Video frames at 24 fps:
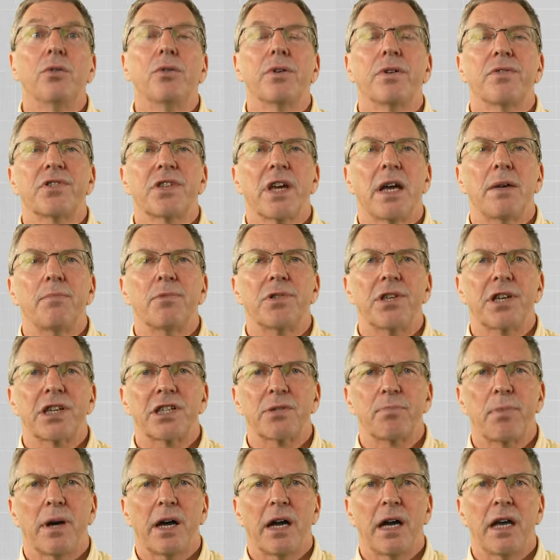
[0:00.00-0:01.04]
of same-sex
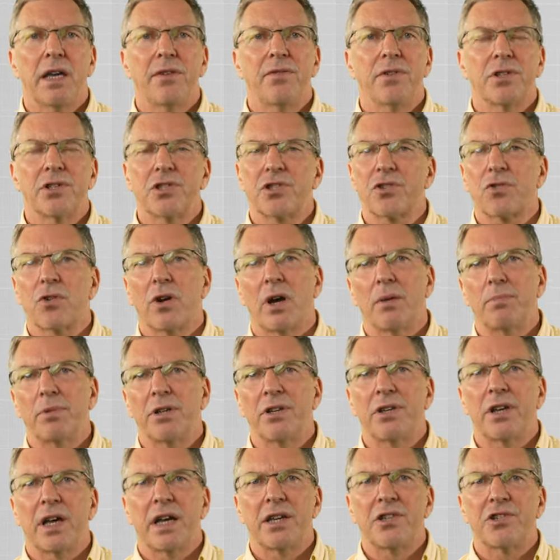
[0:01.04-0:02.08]
behavior described in
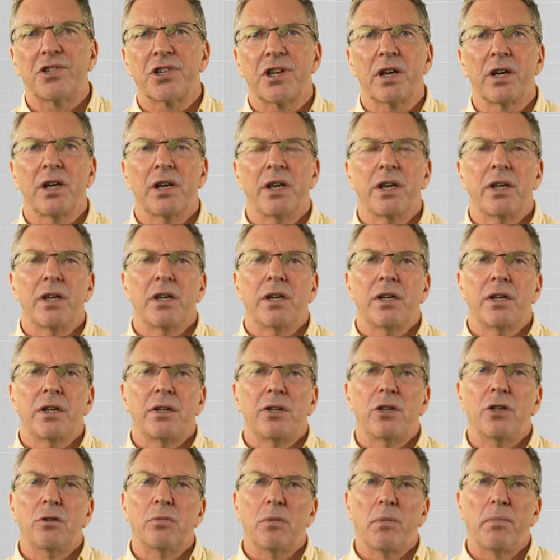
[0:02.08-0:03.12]
Nature
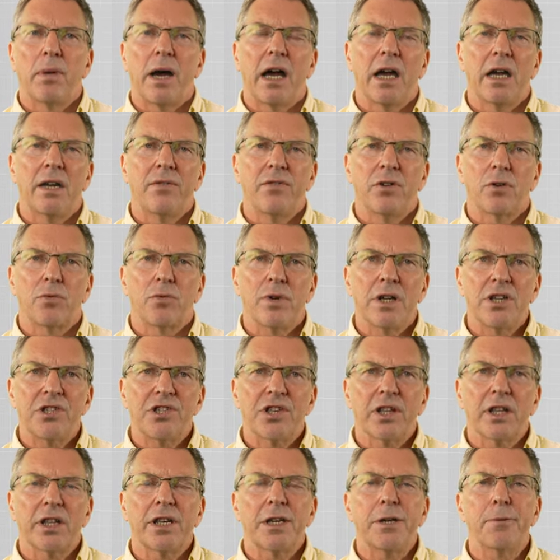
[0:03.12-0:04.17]
Human Behavior
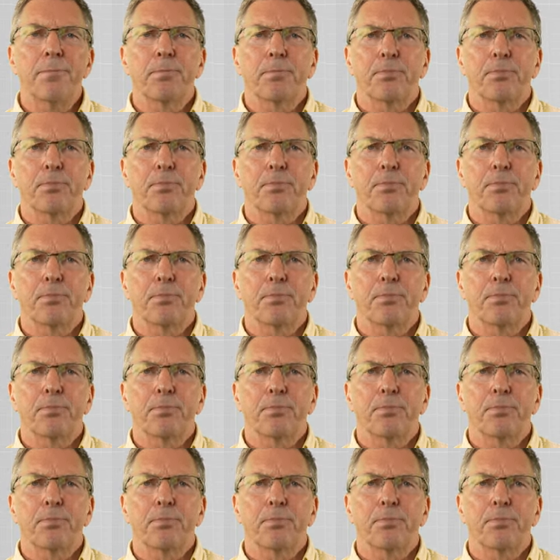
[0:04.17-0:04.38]
recently.